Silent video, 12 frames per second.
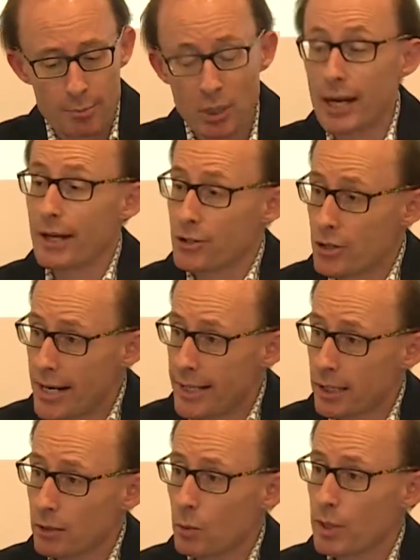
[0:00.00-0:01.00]
prior
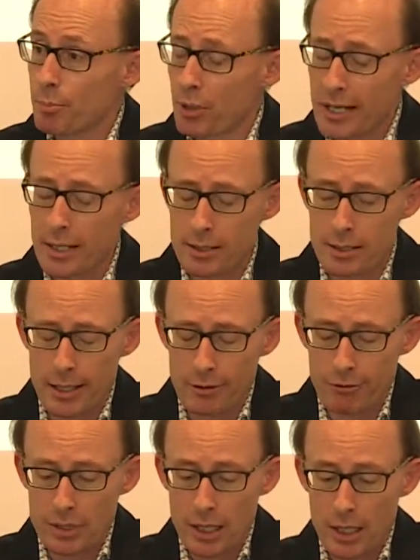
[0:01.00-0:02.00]
training, with
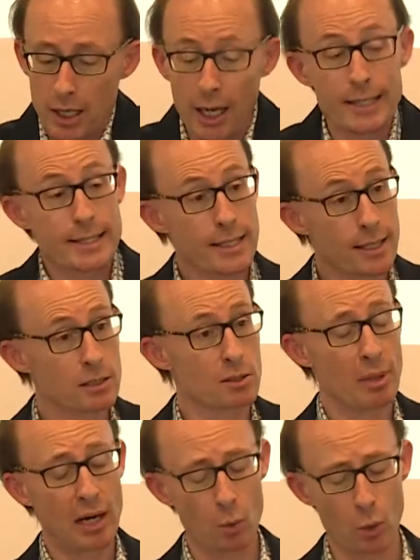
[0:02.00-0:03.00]
preconceived ideas
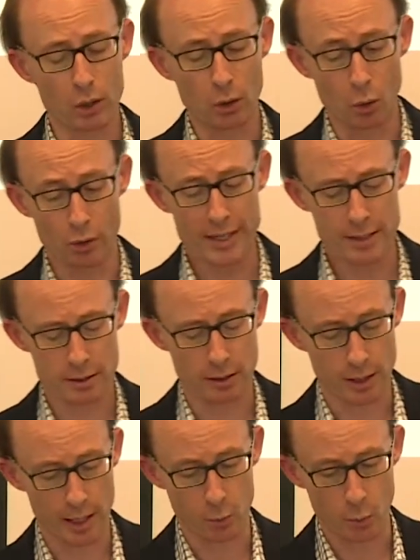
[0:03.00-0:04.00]
about what law is
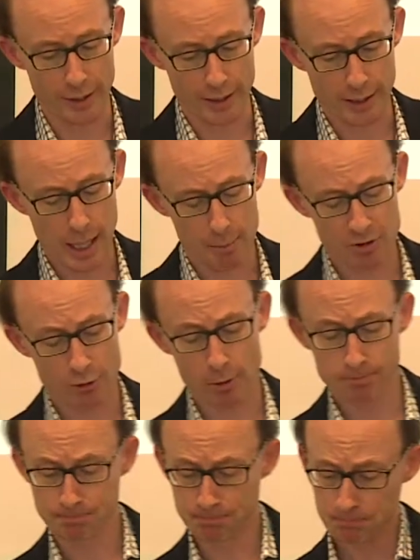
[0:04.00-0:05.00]
and where it comes
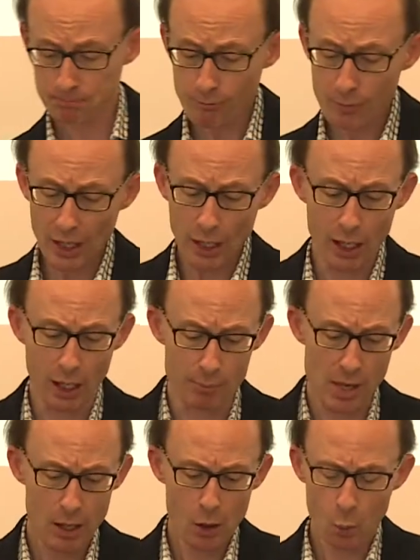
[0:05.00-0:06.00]
from.
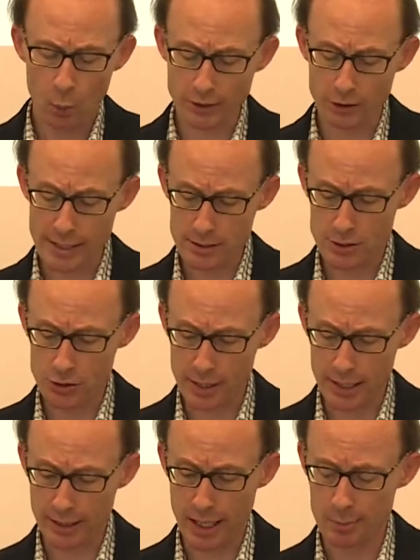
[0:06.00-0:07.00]
One great
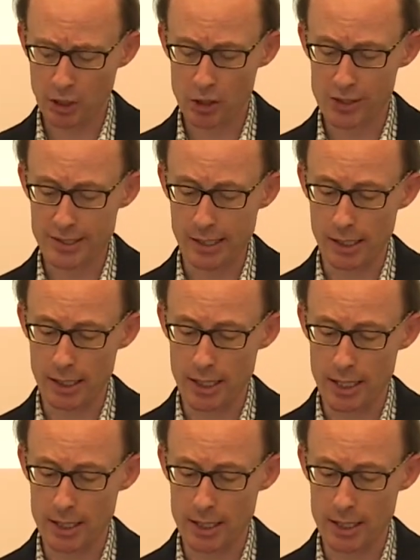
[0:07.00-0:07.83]
story I came across in